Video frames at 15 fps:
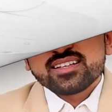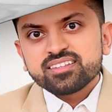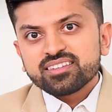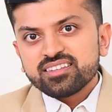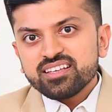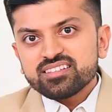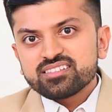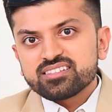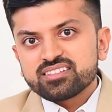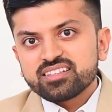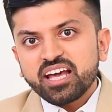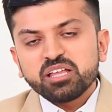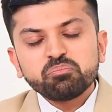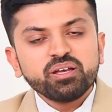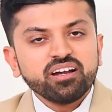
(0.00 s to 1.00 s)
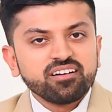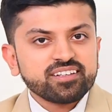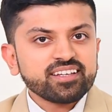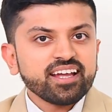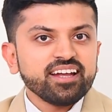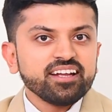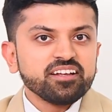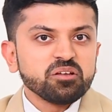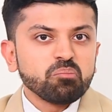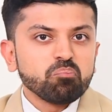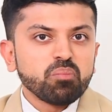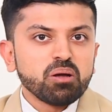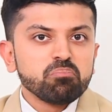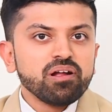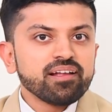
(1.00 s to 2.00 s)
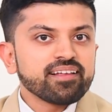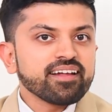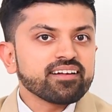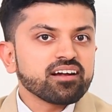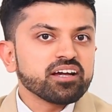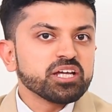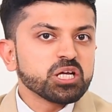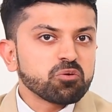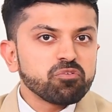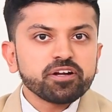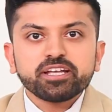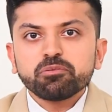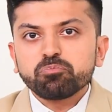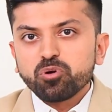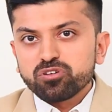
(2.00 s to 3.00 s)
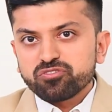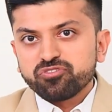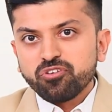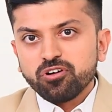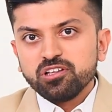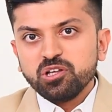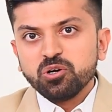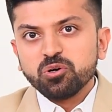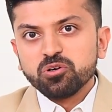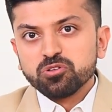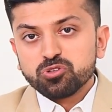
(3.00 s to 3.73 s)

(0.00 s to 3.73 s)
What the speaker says: This can be attained by building an equity portfolio